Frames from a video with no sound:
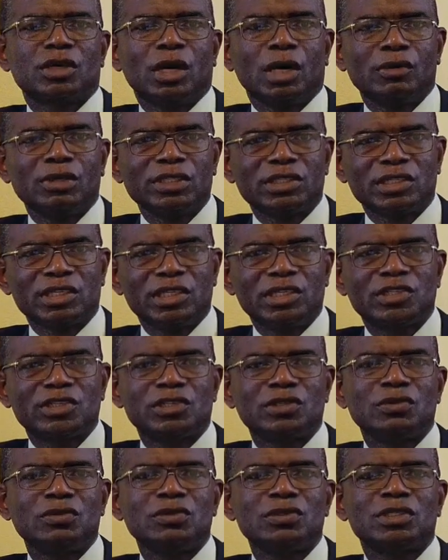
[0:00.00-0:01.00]
current
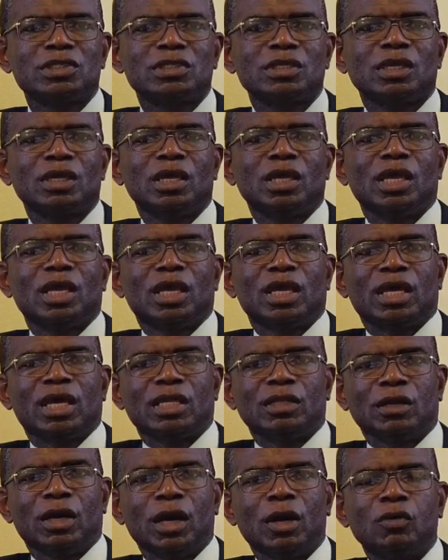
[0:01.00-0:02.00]
issues
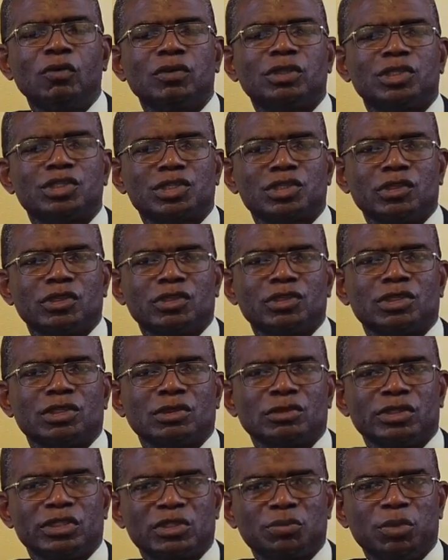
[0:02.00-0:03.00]
and how the church
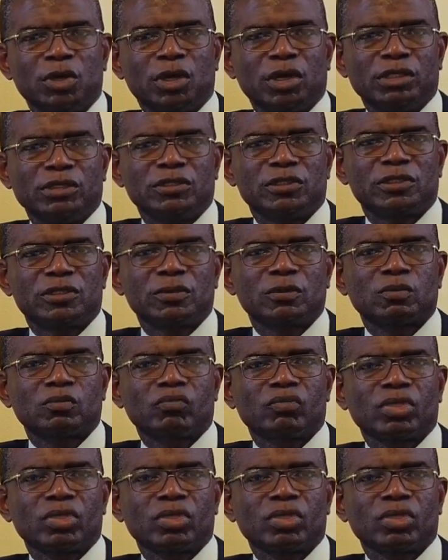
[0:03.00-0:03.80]
responds.